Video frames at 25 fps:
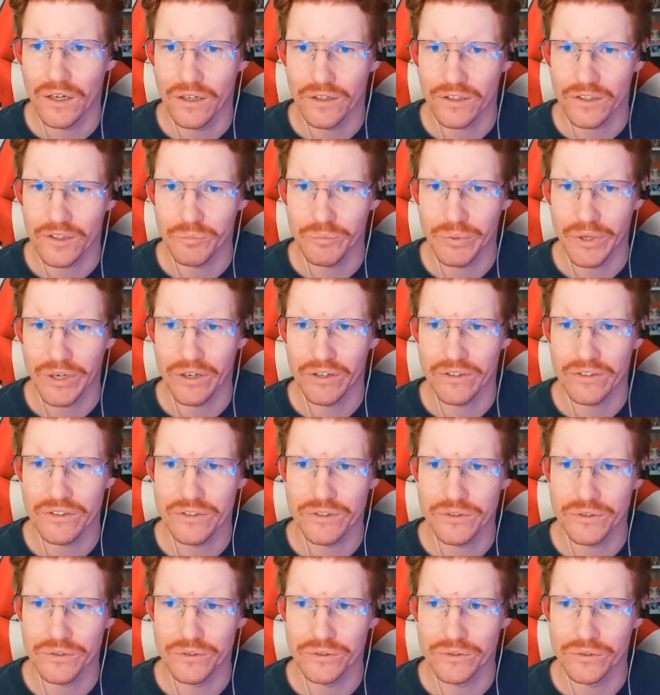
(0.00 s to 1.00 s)
compared
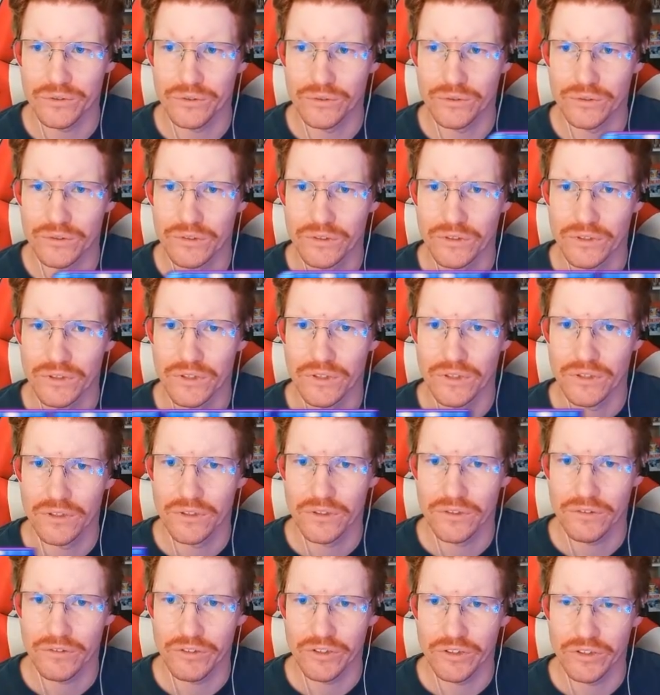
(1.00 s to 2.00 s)
to,
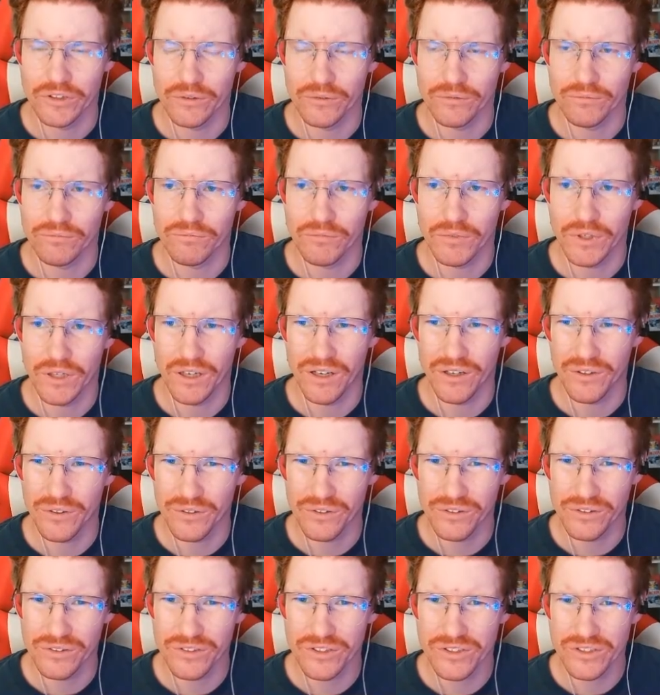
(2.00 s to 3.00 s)

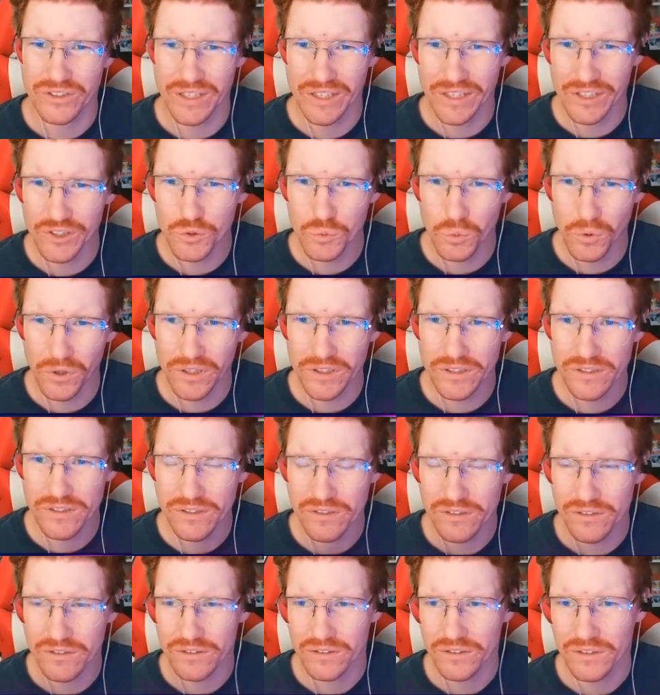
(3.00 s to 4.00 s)
other stage 1s.